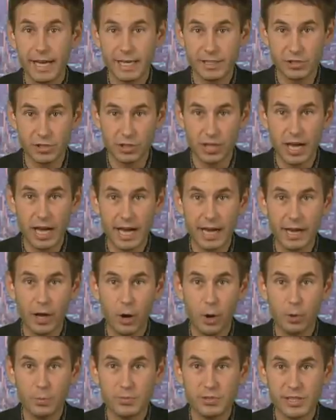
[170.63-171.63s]
In July,
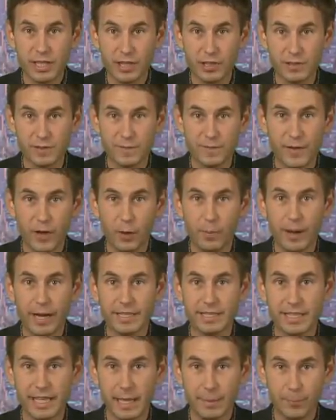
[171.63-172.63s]
home sales fell
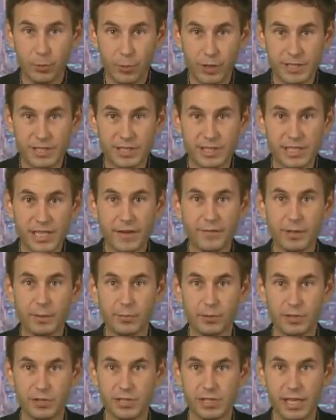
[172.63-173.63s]
by
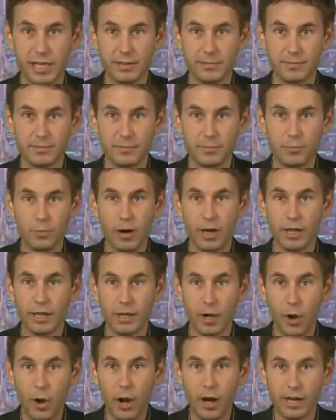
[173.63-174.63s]
10.7%, while
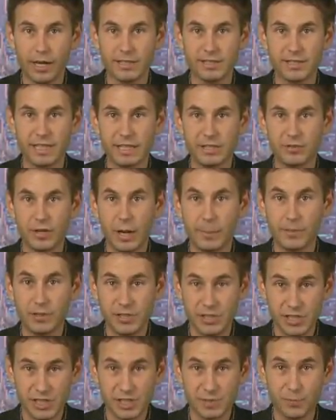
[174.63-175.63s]
in August they dropped
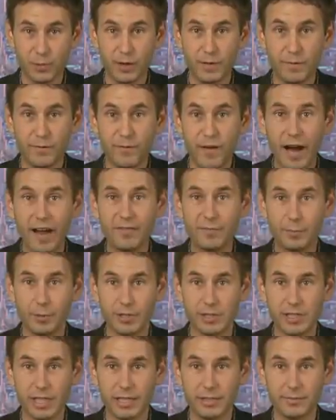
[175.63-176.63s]

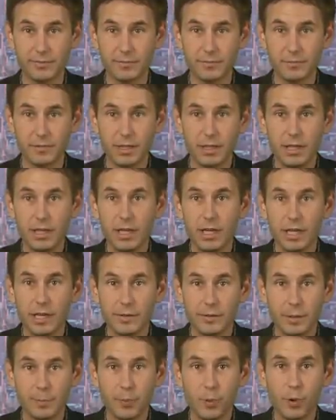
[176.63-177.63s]
6.5%.
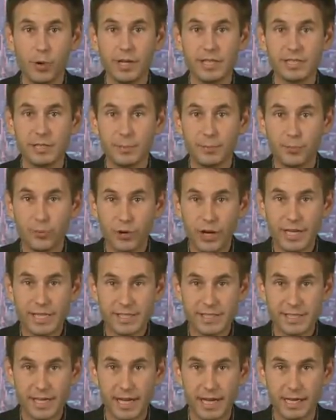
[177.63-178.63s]
The report is a
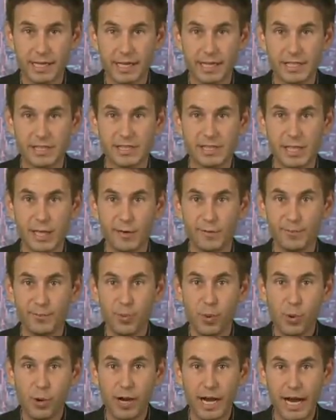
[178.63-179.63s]
bright sign in a sea
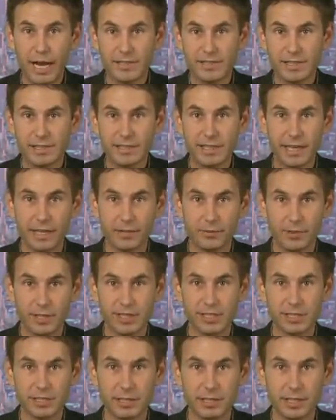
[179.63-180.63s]
of poor housing data
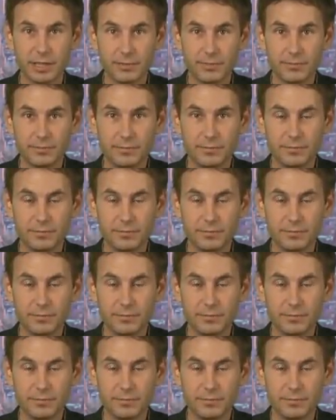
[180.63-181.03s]
recently.